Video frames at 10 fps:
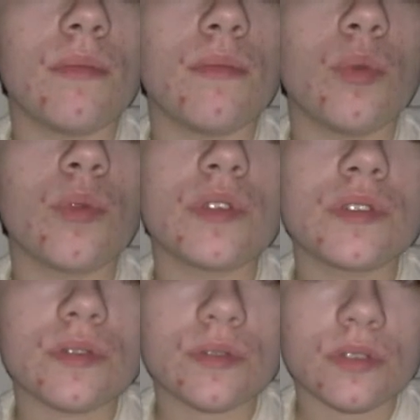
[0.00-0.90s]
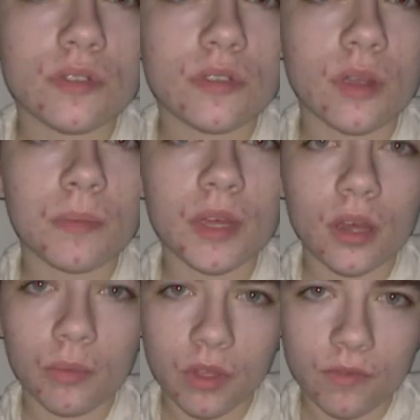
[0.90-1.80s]
more resources are
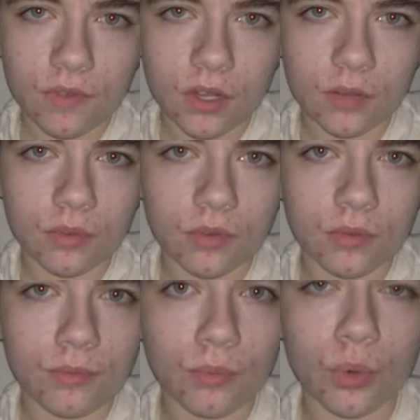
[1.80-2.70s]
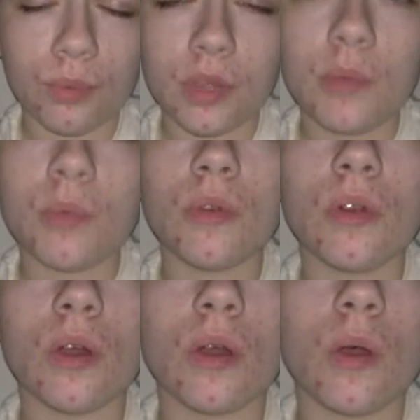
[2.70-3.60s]
becoming available, more
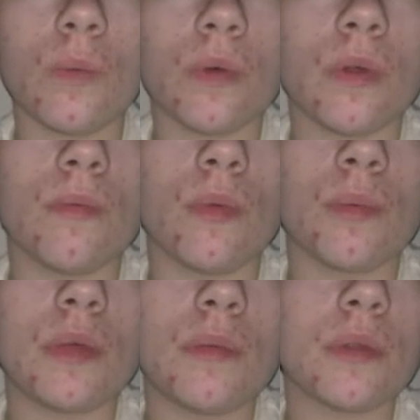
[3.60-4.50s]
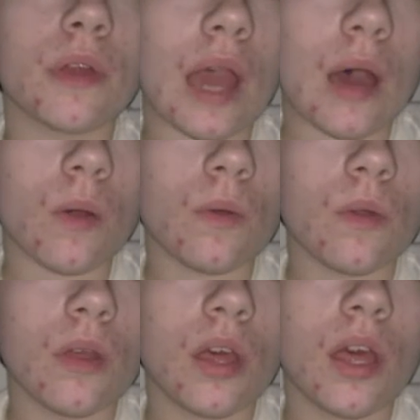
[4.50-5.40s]
people are open, more people are out,
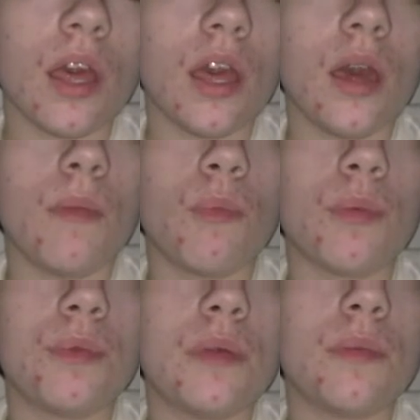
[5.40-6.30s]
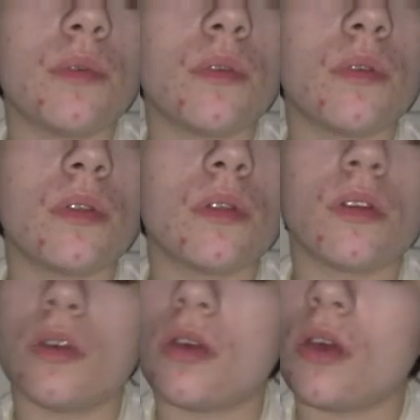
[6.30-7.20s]
more people
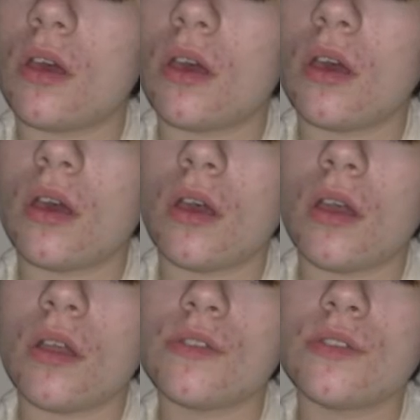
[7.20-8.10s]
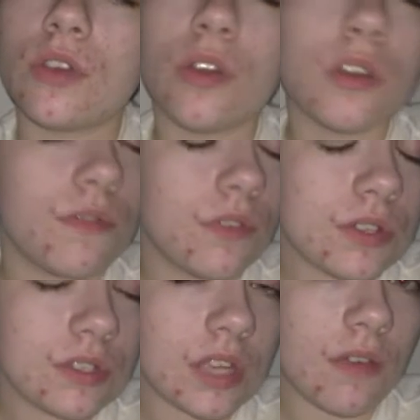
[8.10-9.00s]
are starting to feel
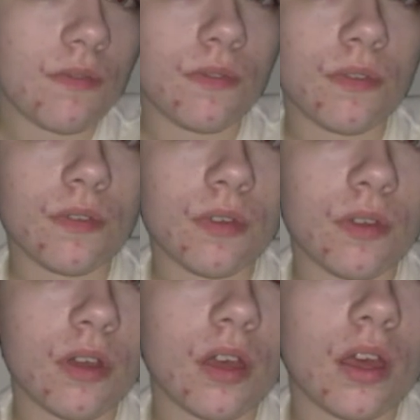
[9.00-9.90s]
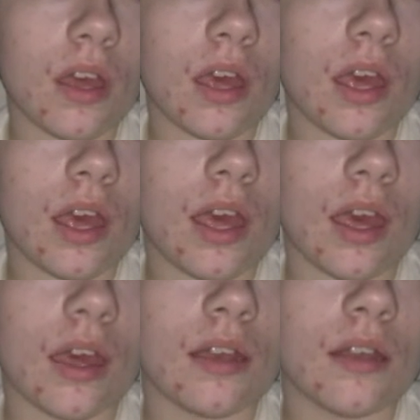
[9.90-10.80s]
safe,
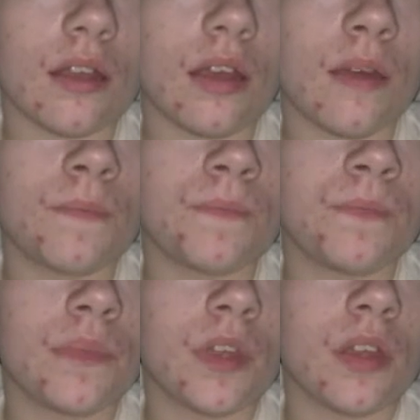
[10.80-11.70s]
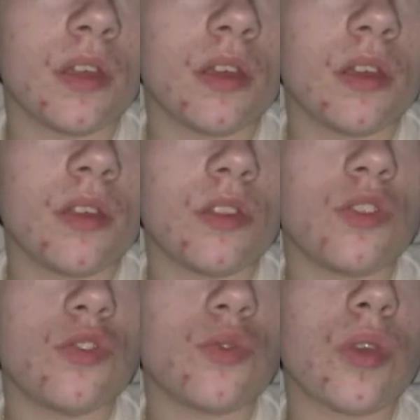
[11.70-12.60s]
and the
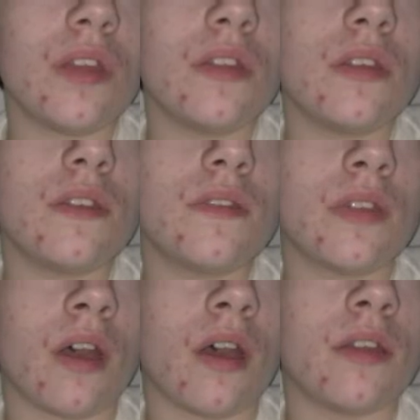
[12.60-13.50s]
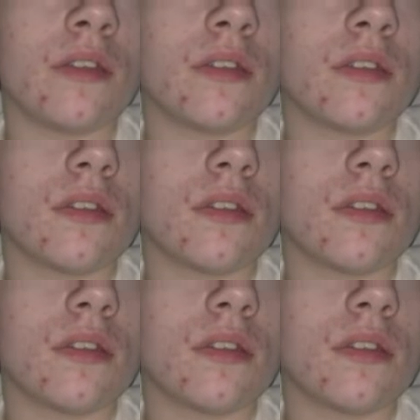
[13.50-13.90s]
trend is not